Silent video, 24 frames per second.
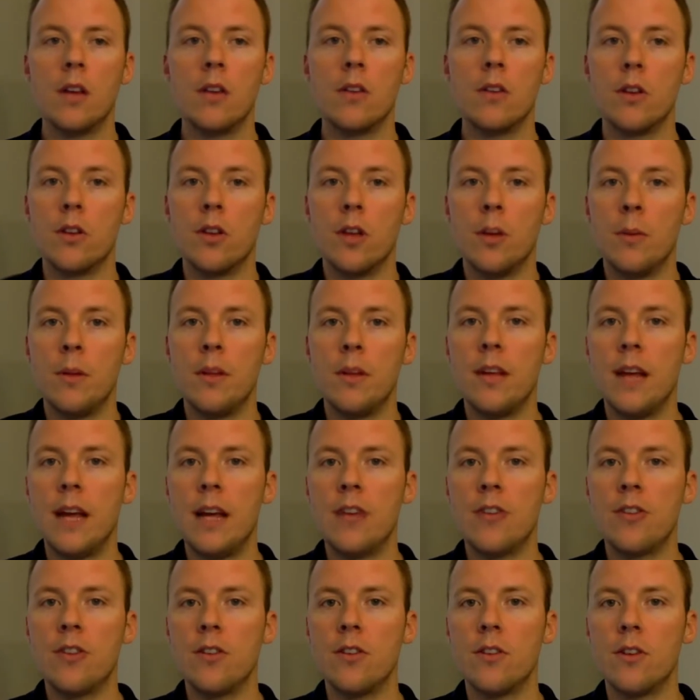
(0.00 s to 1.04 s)
the
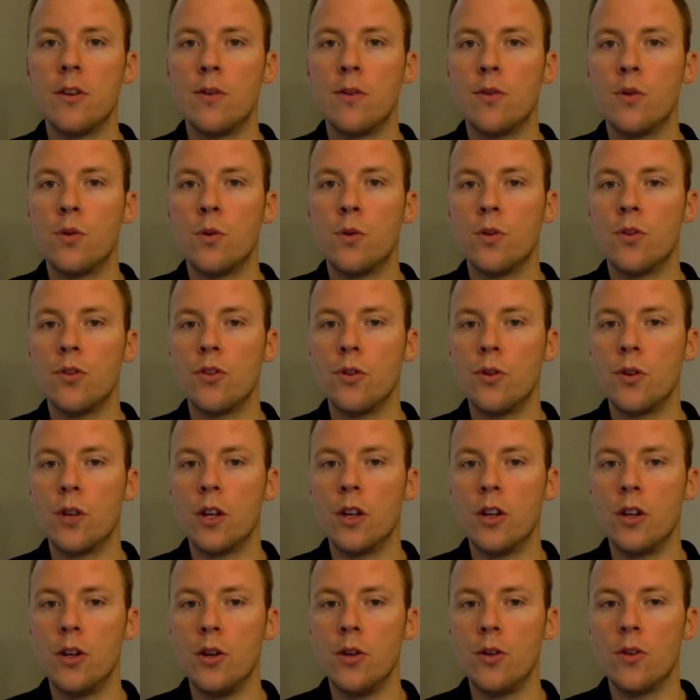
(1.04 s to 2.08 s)
limitations of tools you can
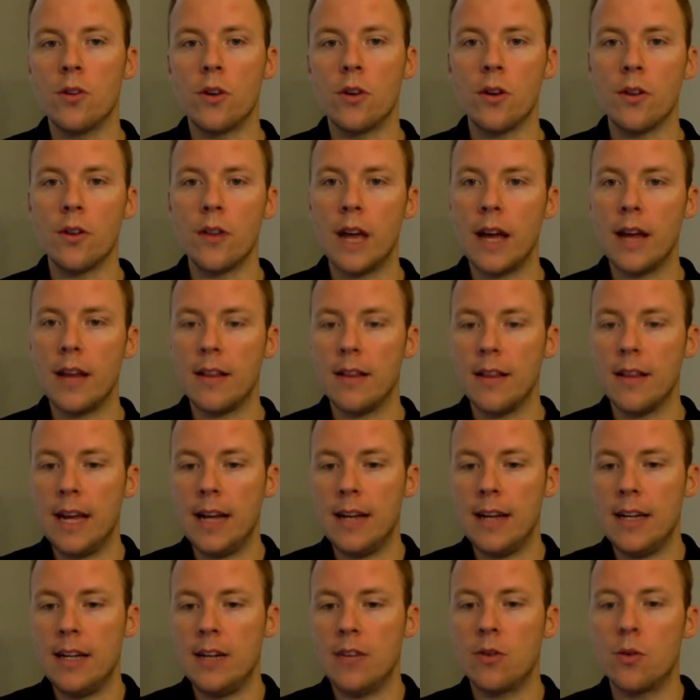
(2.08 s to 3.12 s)
use are that they
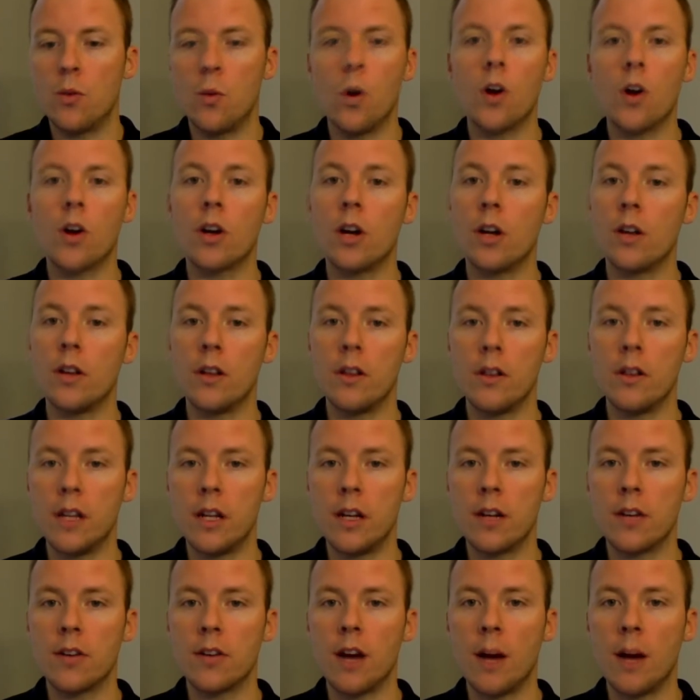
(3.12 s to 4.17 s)
need to work on the
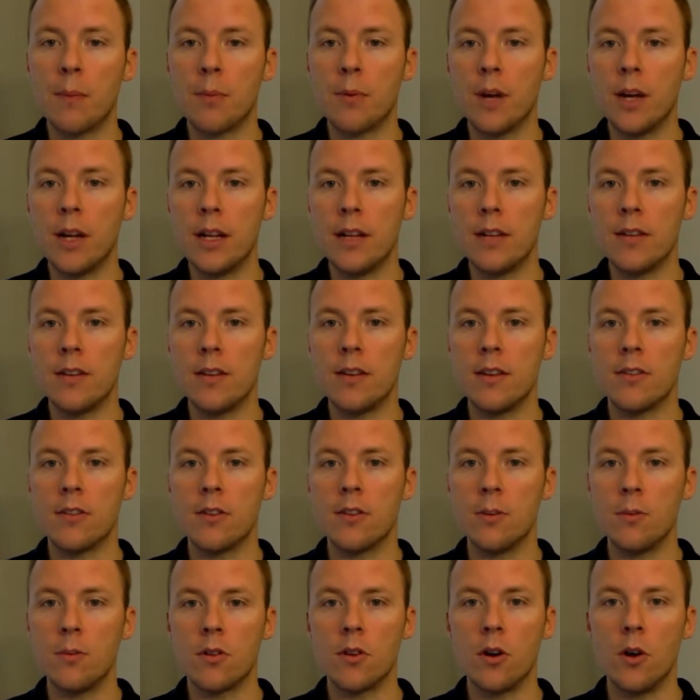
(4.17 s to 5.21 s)
Linux operating
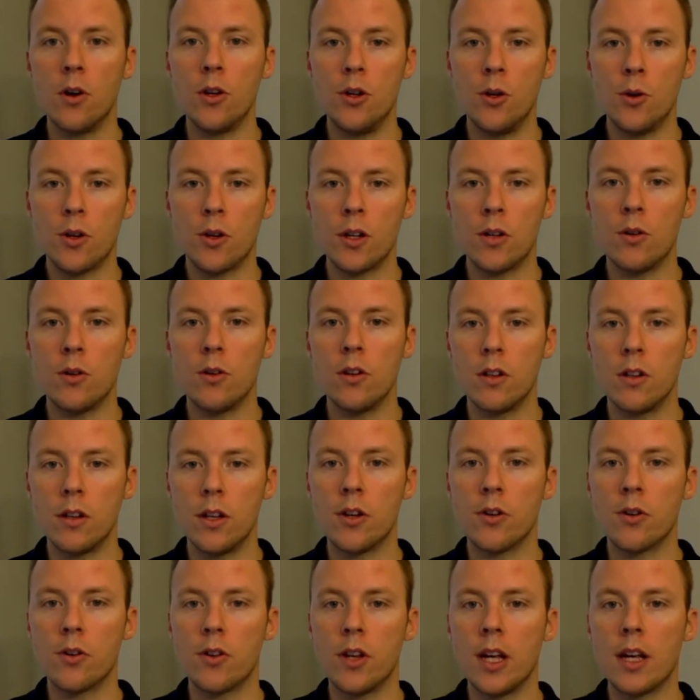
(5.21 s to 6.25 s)
system. So you can
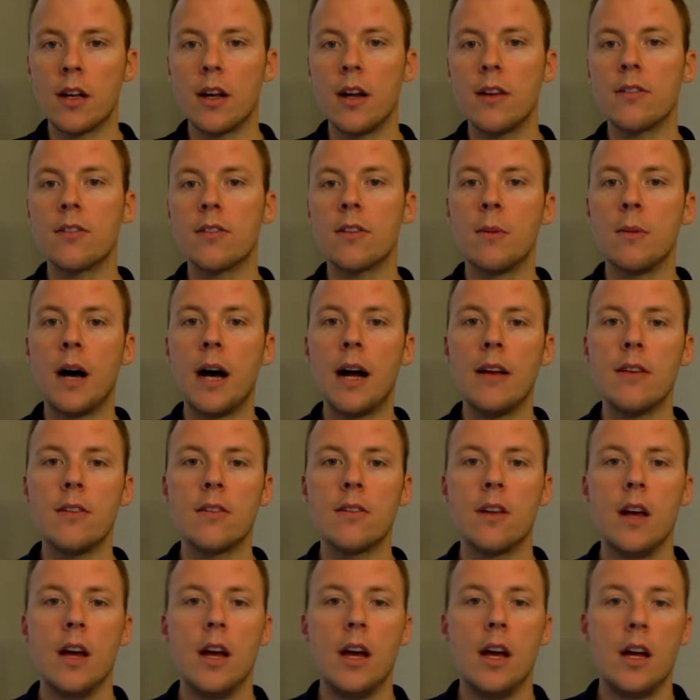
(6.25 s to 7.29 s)
literally
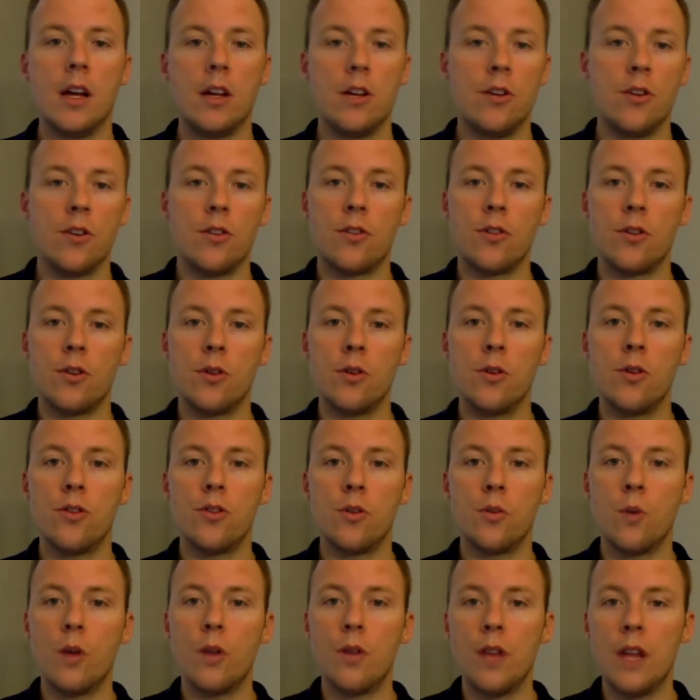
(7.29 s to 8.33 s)
customize your
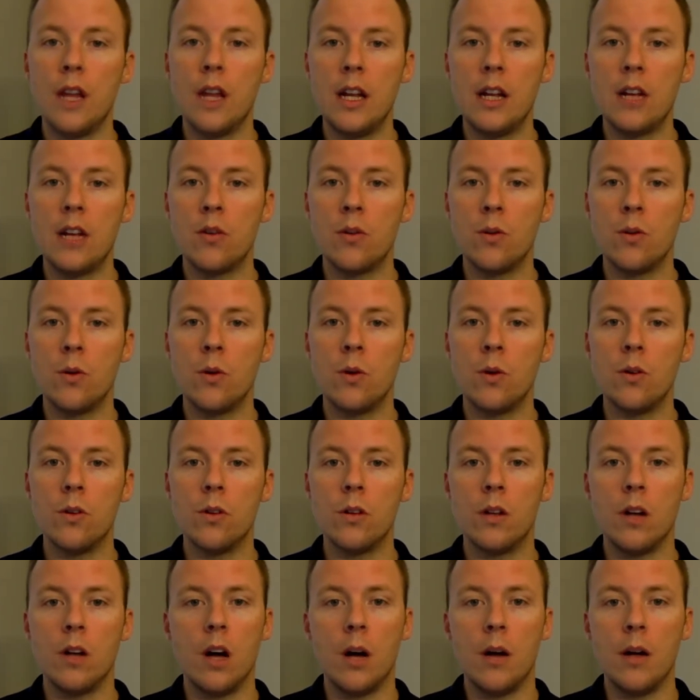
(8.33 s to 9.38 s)
solution with any tool
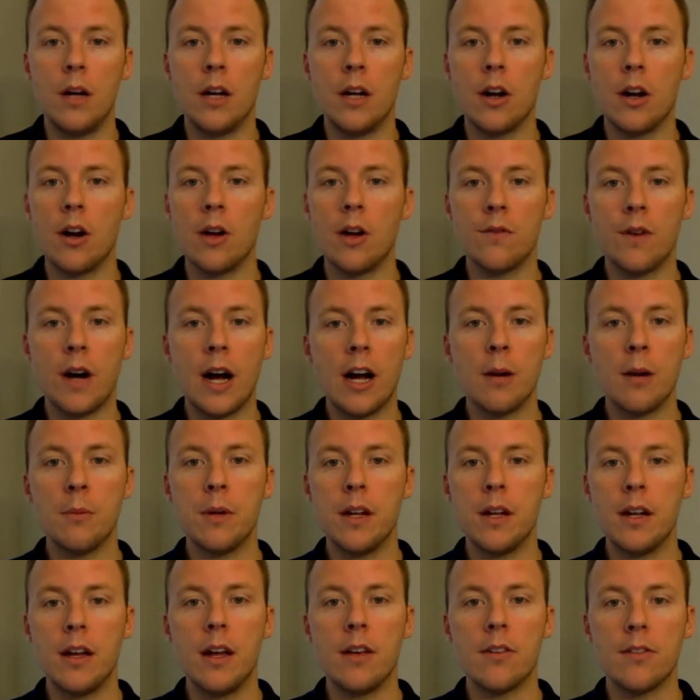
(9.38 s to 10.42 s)
in our
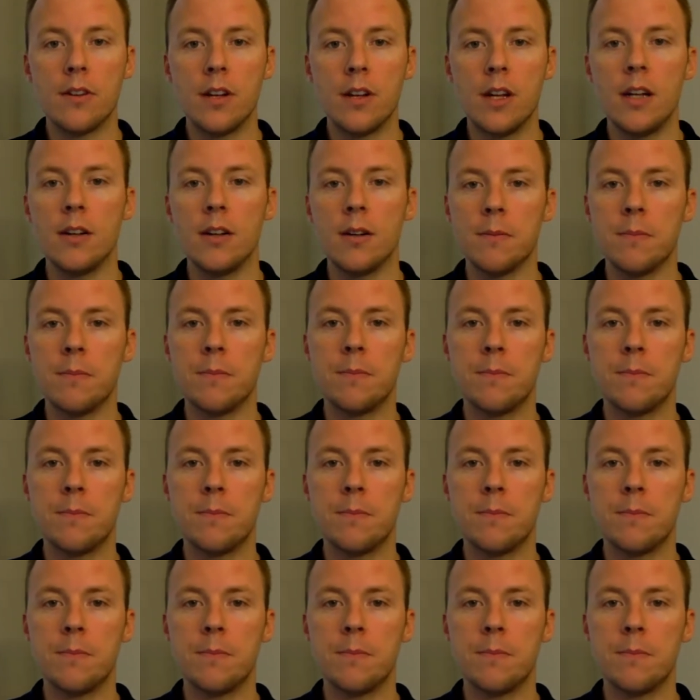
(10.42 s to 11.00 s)
environment as needed.